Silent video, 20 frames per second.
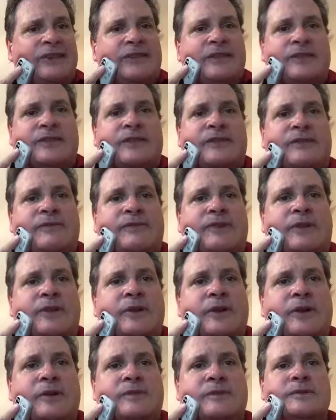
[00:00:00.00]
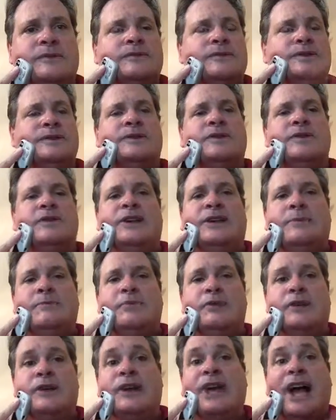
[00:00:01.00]
just for your own little
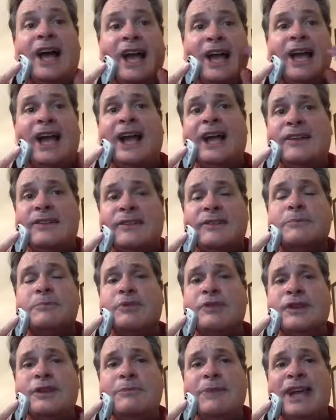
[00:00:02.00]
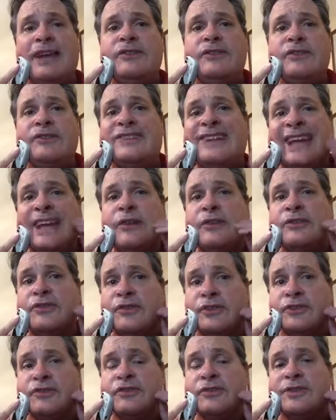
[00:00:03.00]
input, I had some pretty major dental
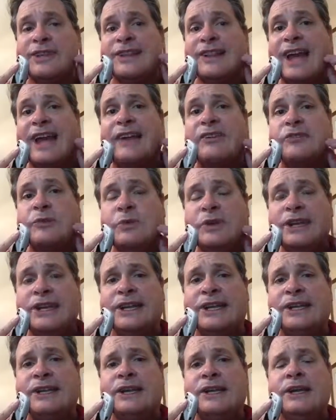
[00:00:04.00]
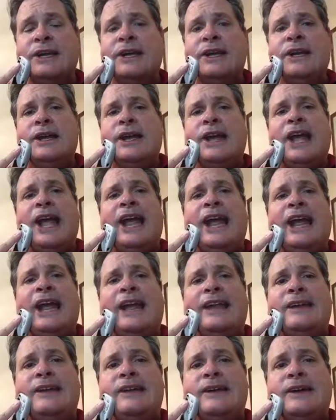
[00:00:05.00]
surgery last week.
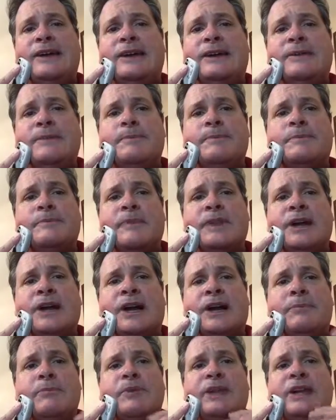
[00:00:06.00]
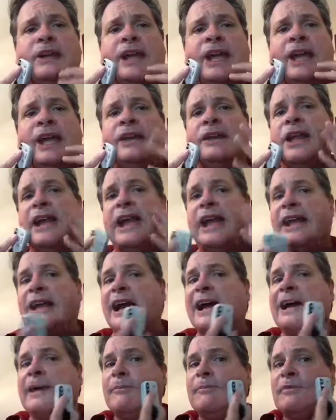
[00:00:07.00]
And I'm
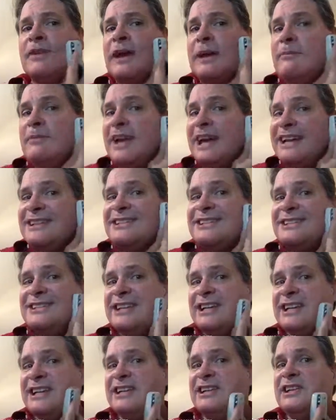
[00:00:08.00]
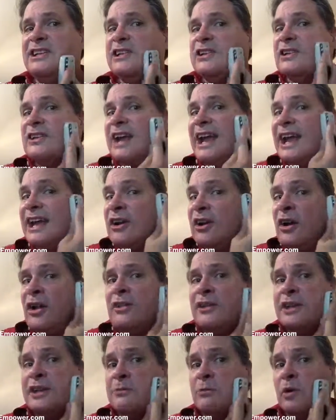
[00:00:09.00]
not sticking here at
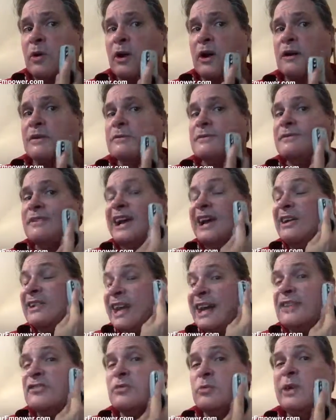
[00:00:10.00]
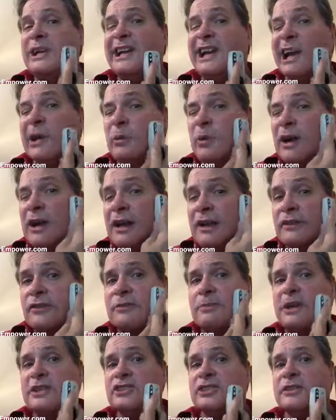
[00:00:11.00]
all anymore. Now, last week I was,
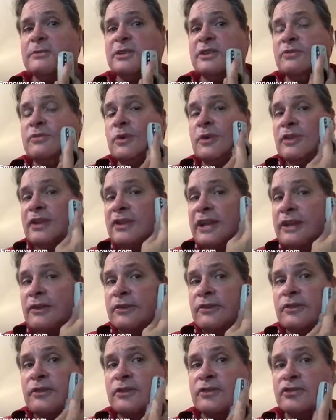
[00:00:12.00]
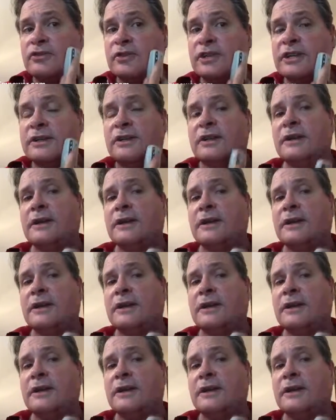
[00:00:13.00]
especially before the dental surgery.